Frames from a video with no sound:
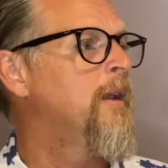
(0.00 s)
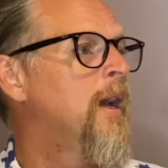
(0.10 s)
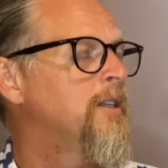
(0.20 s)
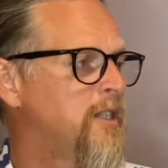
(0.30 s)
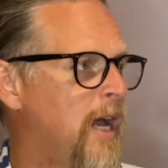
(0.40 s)

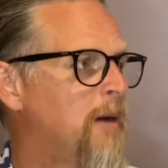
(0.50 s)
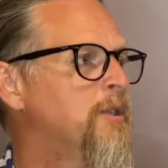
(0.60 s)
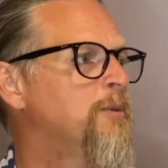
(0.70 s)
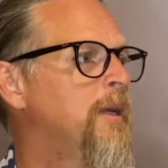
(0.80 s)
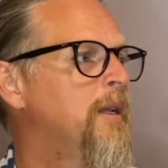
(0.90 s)

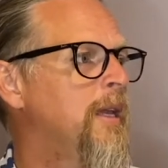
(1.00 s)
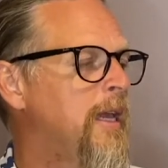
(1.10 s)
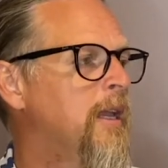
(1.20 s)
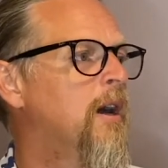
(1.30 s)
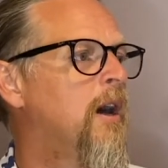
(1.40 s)
establishment
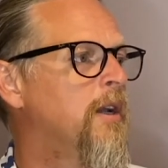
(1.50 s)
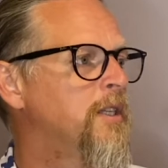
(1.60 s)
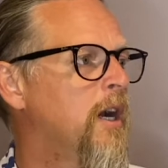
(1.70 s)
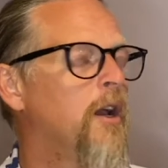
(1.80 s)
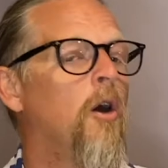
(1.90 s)
in
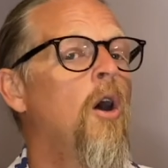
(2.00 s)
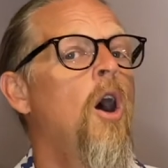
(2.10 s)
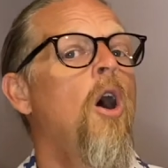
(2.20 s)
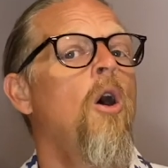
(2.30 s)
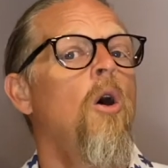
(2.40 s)
Ontario,
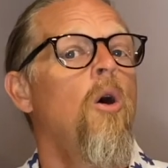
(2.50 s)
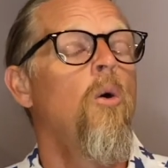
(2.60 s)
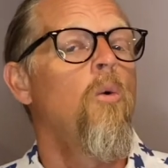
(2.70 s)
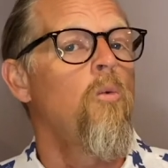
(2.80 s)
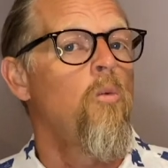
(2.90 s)

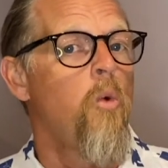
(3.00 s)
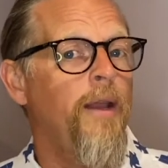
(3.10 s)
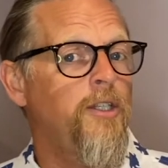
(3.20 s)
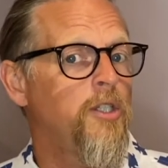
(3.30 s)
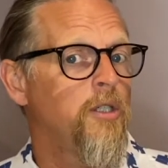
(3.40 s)

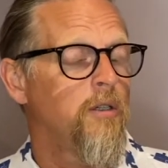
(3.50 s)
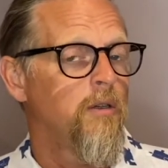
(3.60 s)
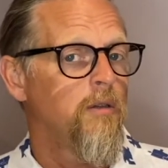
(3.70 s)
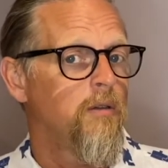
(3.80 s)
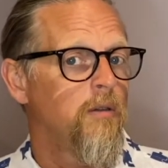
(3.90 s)
which
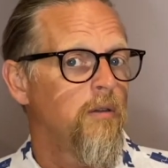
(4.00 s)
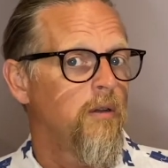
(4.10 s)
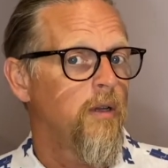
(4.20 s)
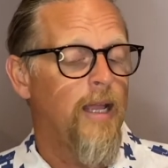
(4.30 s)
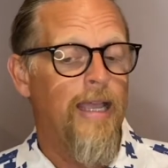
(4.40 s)

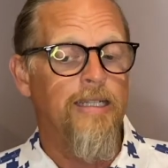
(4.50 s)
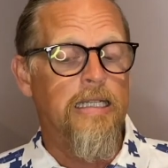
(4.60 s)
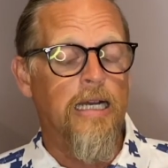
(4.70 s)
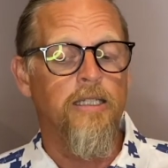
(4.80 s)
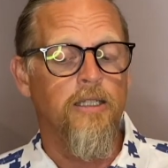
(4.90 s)
it
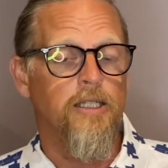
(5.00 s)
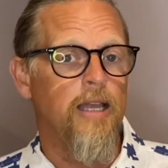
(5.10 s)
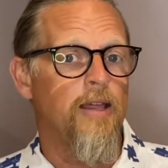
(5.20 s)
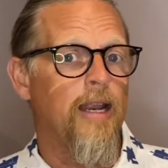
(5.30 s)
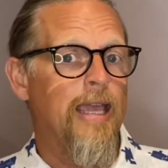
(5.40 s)
doesn't say
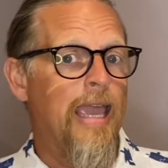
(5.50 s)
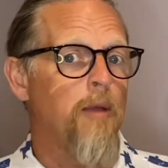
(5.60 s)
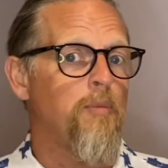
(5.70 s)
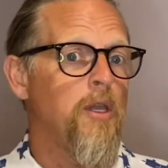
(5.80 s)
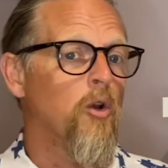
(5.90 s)
that it
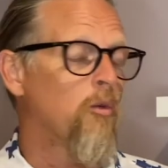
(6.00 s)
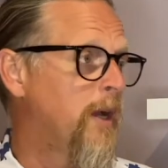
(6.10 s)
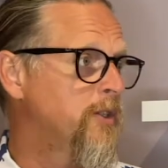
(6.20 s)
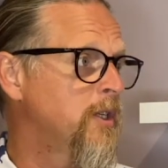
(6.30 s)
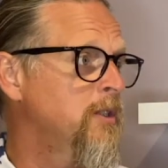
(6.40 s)
can't be your
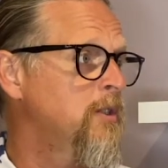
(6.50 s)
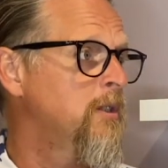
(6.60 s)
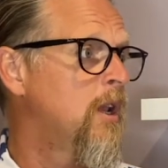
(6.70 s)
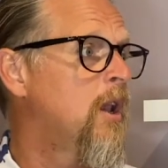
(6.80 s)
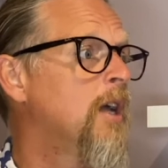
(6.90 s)
residence.
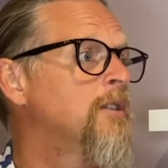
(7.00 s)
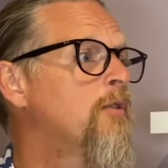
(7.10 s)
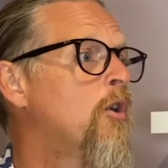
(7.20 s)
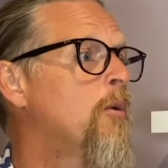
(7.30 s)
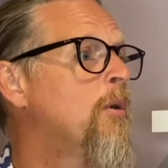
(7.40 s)
Lots of
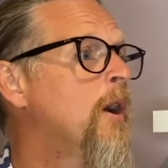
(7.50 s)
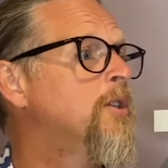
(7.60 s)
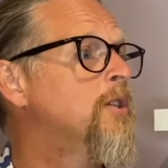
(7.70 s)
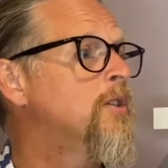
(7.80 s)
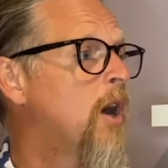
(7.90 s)

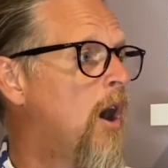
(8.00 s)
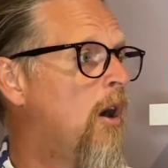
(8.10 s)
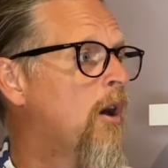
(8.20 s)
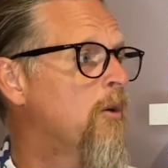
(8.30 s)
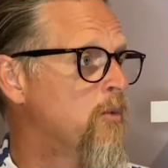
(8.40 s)
corporations
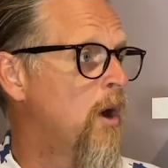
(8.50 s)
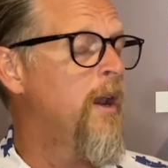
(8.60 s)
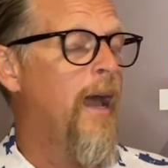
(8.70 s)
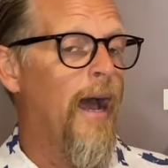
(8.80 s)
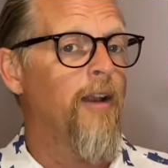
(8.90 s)
are
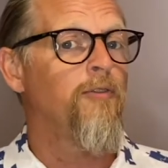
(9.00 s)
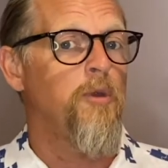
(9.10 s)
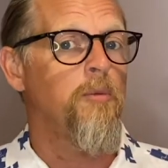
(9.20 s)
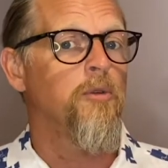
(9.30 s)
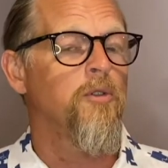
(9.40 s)
run out of
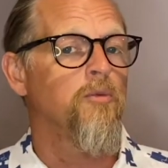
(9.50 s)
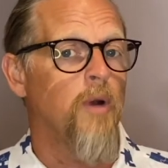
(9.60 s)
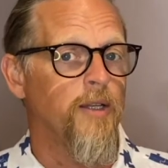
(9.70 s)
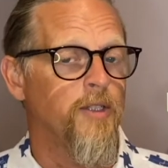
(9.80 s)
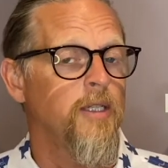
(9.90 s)
people's
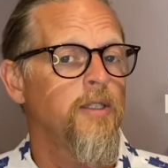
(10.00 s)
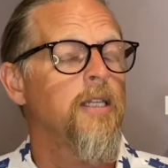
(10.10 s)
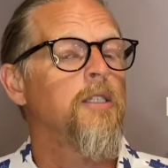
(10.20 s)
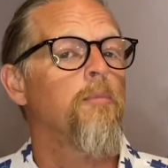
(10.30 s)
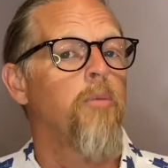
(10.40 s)
residence.
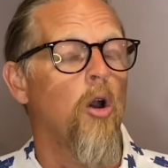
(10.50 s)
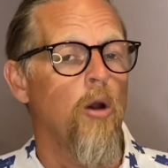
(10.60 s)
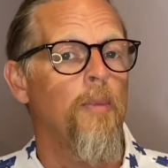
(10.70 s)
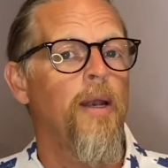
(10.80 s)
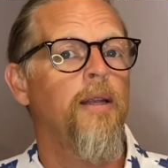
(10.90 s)
It's a
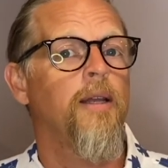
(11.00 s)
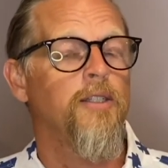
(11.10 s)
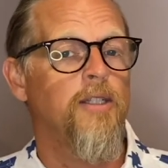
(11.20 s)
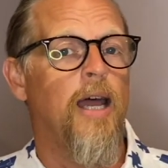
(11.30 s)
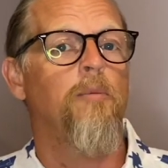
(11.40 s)
permanent
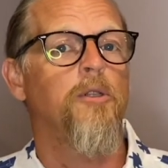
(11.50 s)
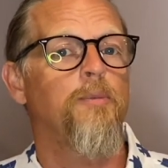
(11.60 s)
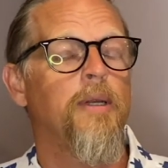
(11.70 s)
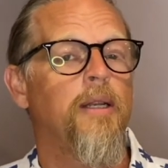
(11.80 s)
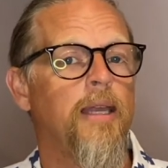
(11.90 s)

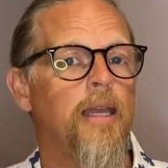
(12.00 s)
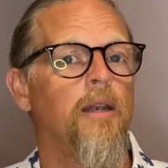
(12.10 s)
establishment in